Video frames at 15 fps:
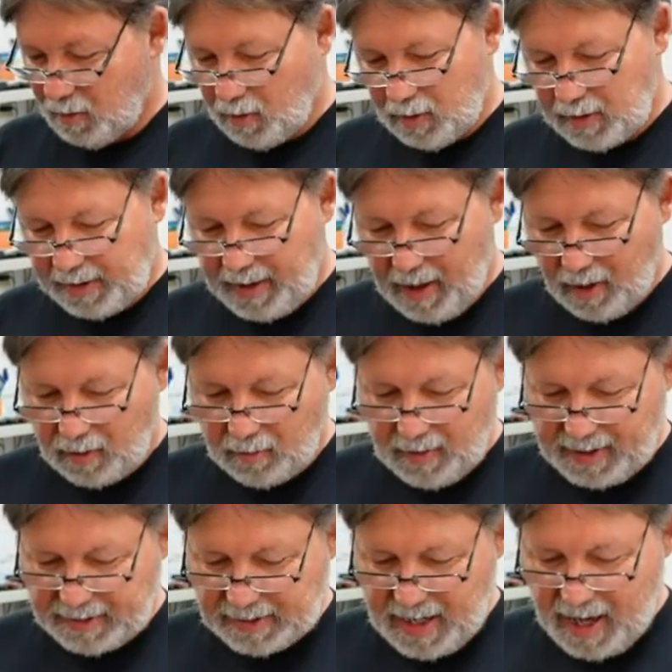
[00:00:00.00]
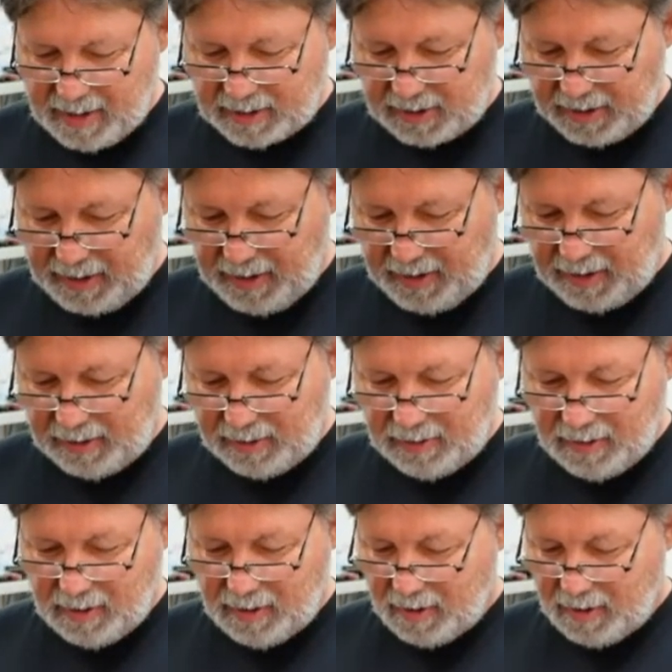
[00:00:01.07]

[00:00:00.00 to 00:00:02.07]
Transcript: to where the counterweights actually hit